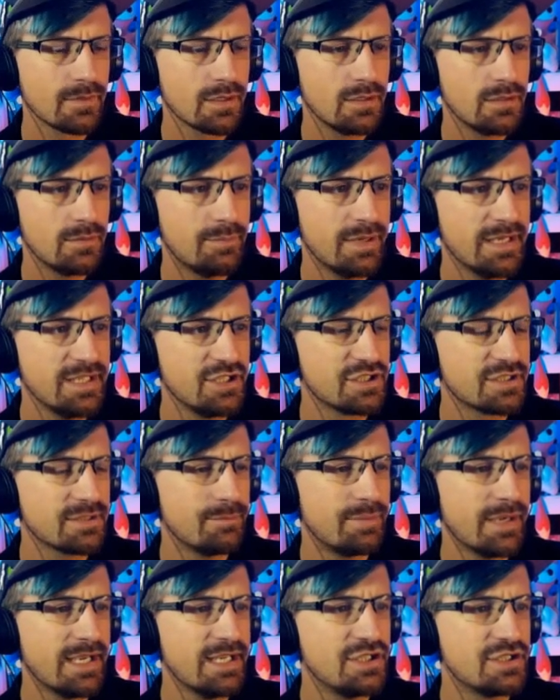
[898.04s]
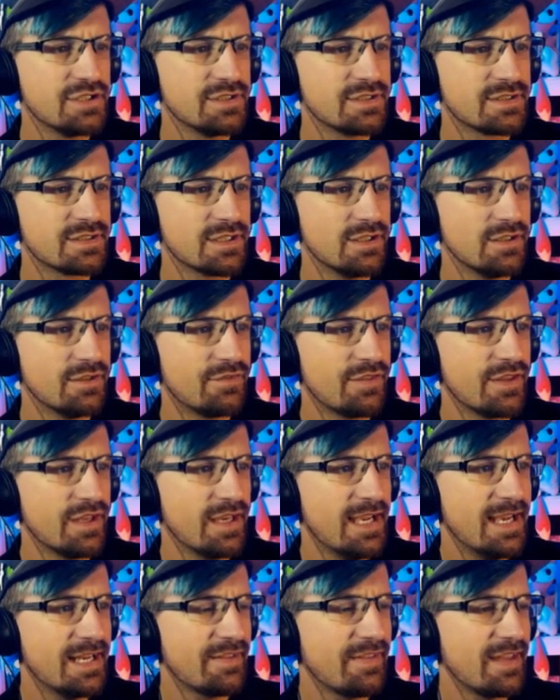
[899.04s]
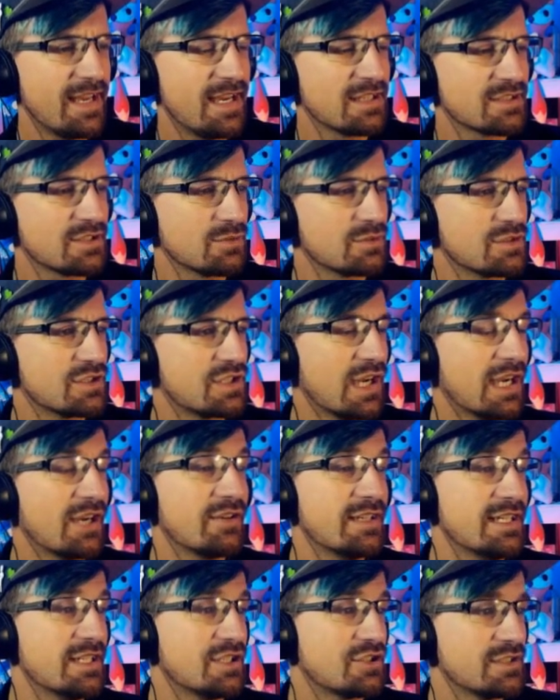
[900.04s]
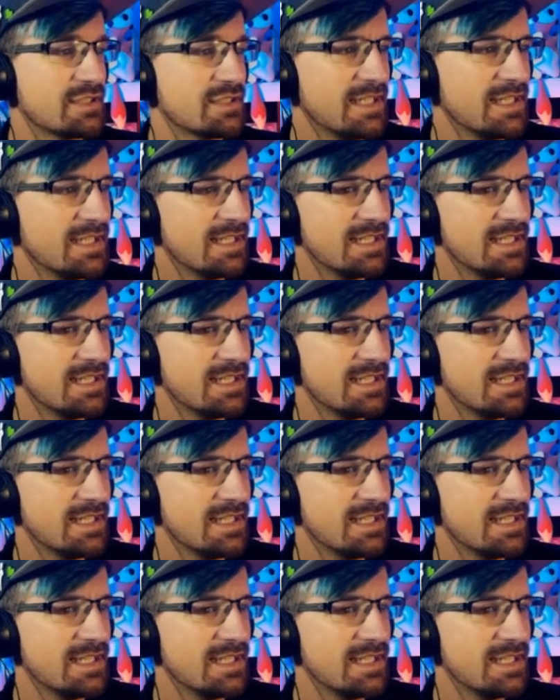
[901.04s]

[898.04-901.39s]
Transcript: pages and pages of the head of the household's diary entries.